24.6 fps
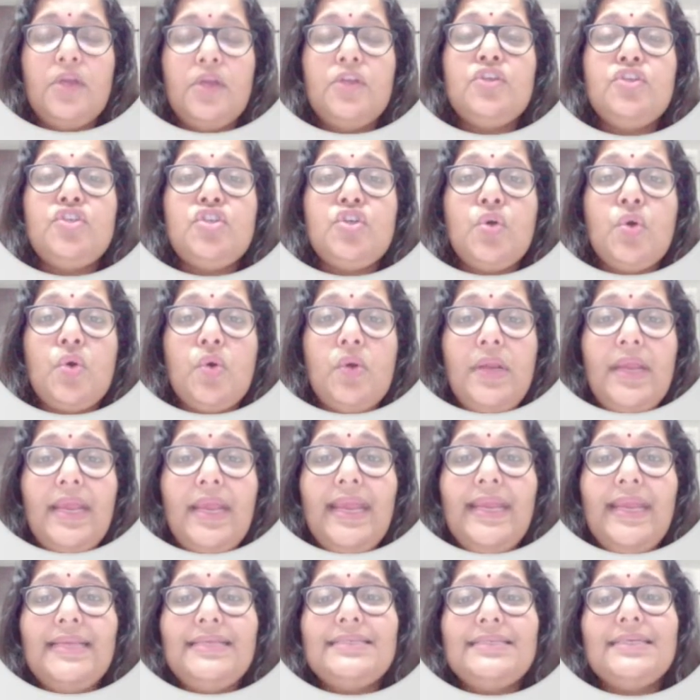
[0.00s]
To
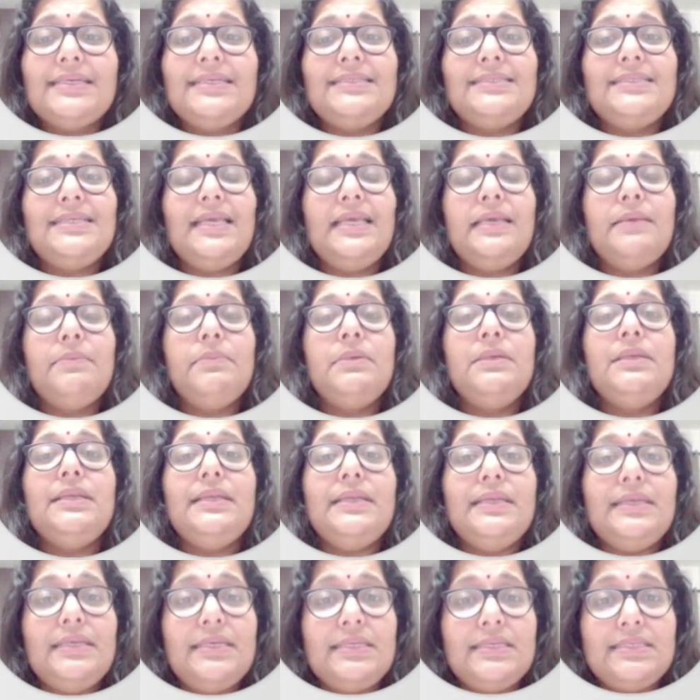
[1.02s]
create a table
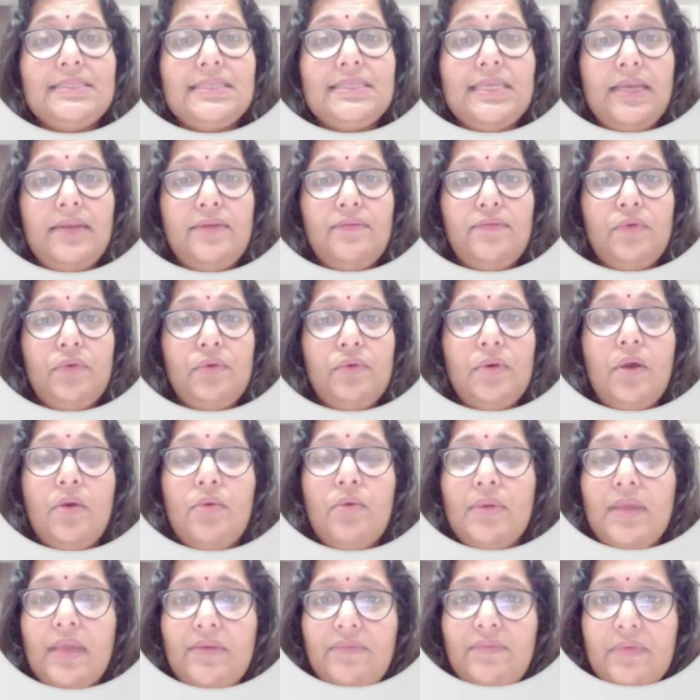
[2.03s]
in design view,
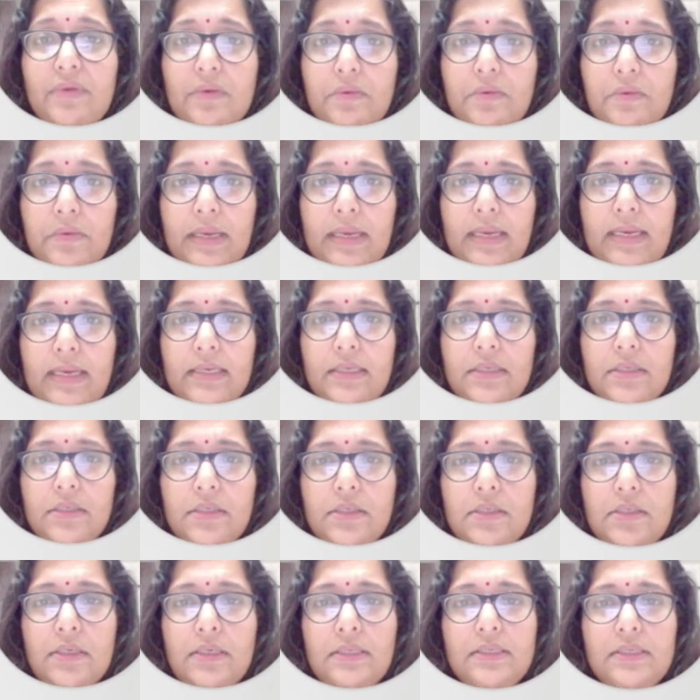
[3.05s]
how can we create
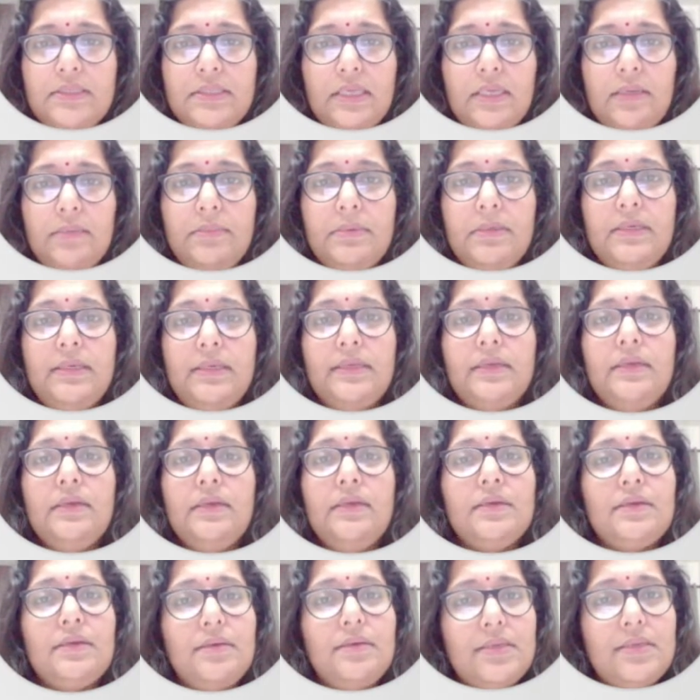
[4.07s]
a table in
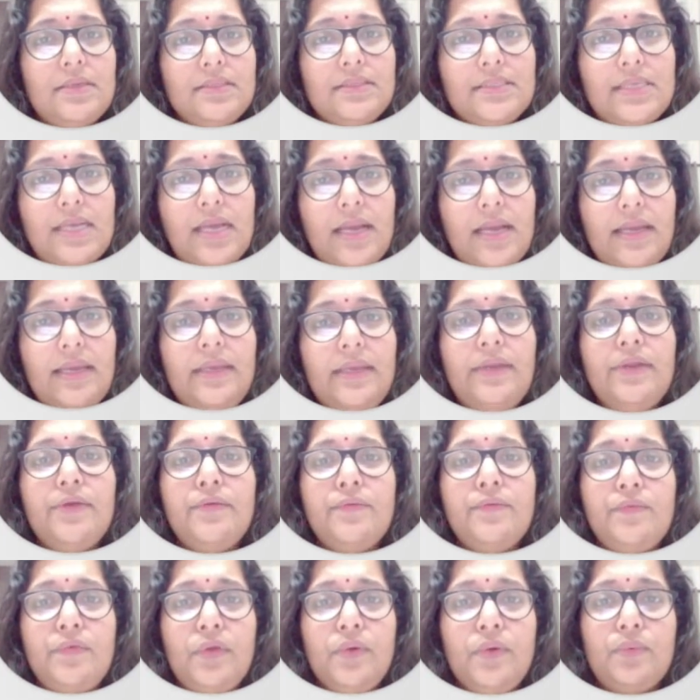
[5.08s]
design
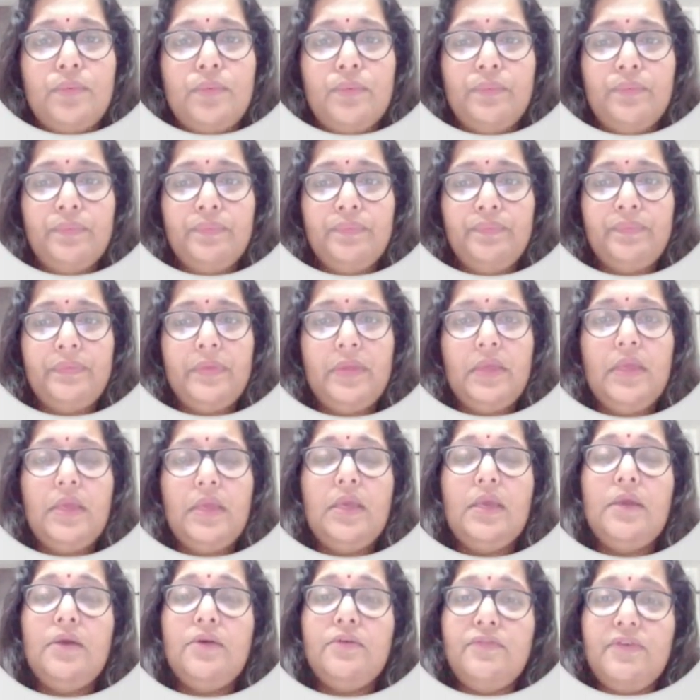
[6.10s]
view?
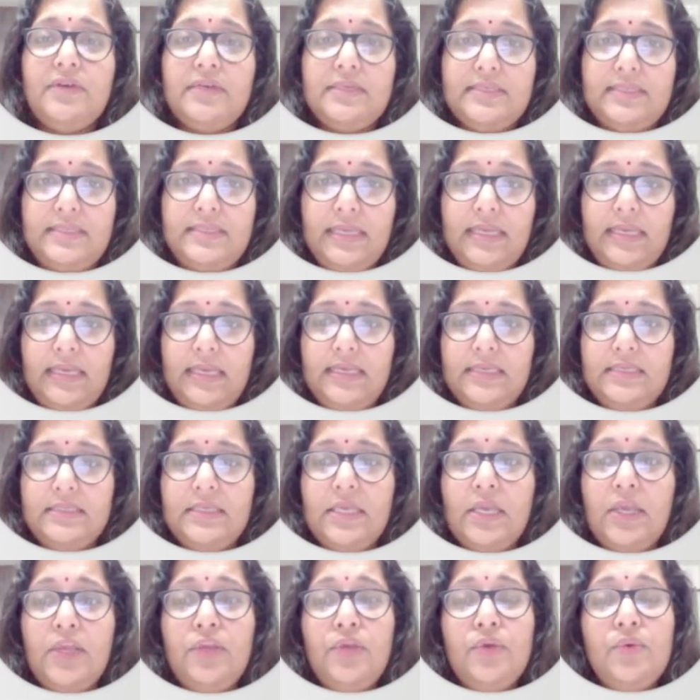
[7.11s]
First thing is
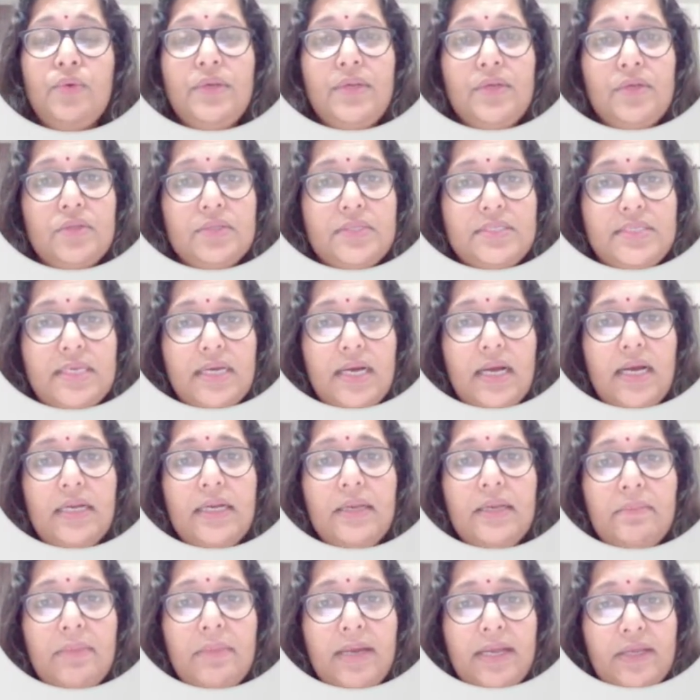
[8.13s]
you need to start
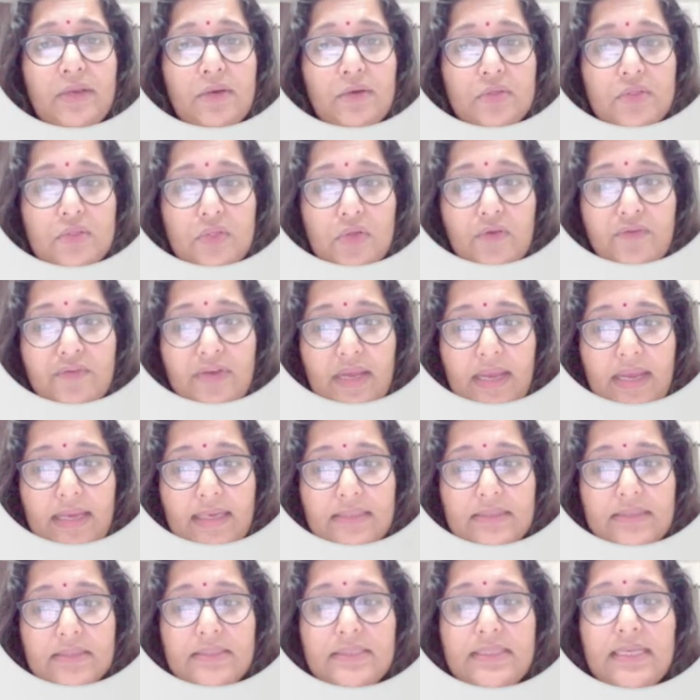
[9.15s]
Microsoft
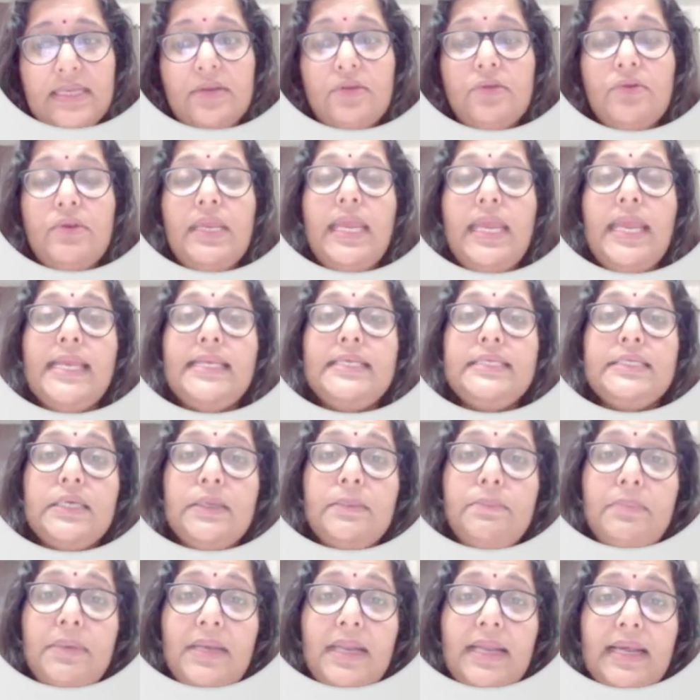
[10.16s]
Access and create a
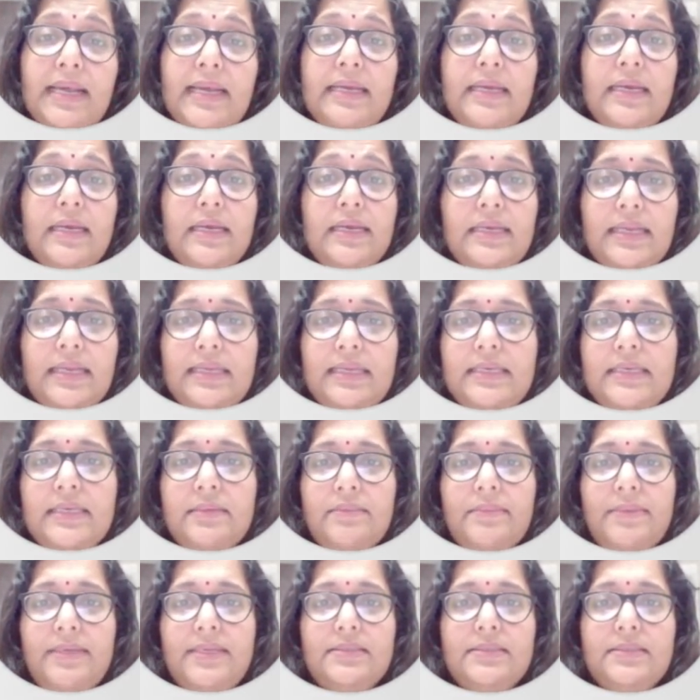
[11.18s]
blank
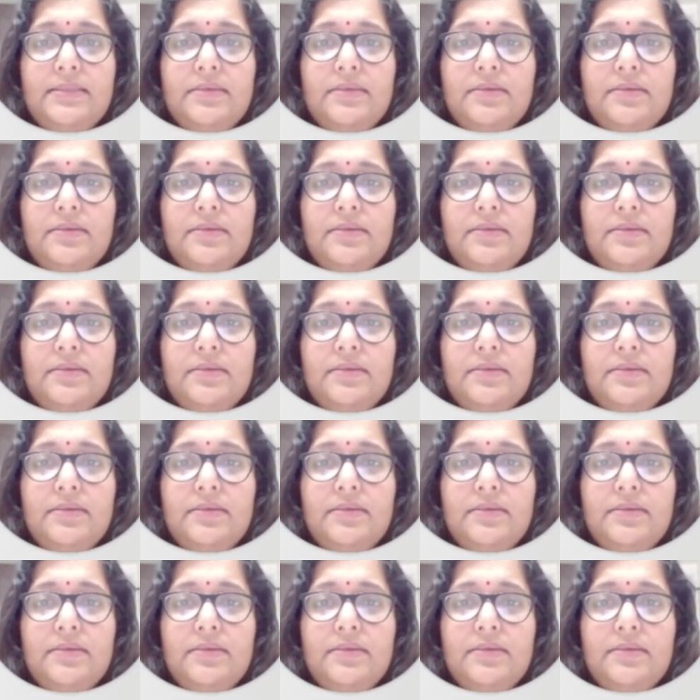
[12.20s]
database.